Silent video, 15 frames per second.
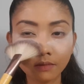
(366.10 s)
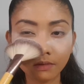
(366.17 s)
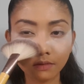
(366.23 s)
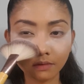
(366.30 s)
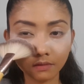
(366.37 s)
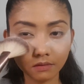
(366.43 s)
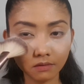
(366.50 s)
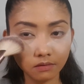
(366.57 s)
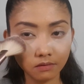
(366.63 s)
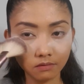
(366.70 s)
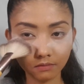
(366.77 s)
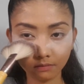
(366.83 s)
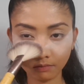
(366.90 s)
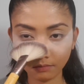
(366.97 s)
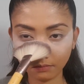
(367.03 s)

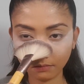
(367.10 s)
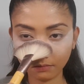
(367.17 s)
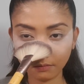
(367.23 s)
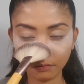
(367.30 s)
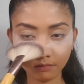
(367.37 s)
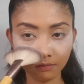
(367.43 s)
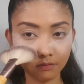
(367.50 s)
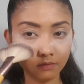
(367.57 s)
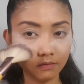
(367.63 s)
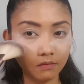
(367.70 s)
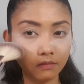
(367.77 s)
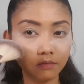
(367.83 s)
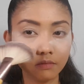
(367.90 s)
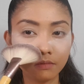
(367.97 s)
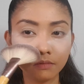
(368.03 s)

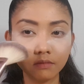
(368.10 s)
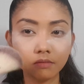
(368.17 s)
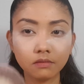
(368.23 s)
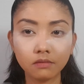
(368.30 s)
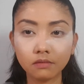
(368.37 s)
(no one is talking)